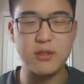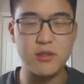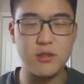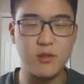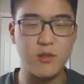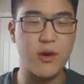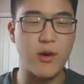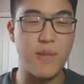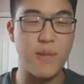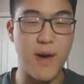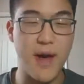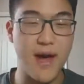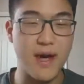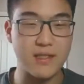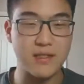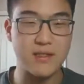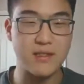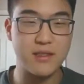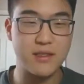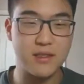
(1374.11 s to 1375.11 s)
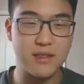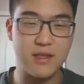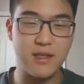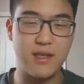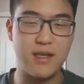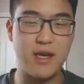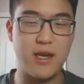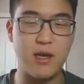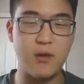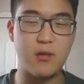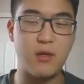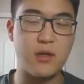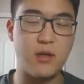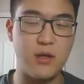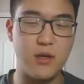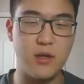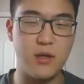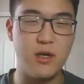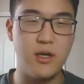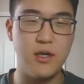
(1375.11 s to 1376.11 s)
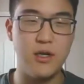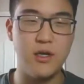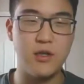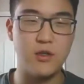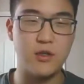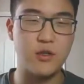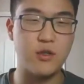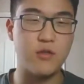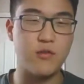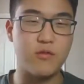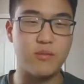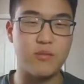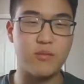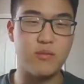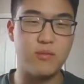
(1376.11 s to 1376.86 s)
to our masks and how we're sort of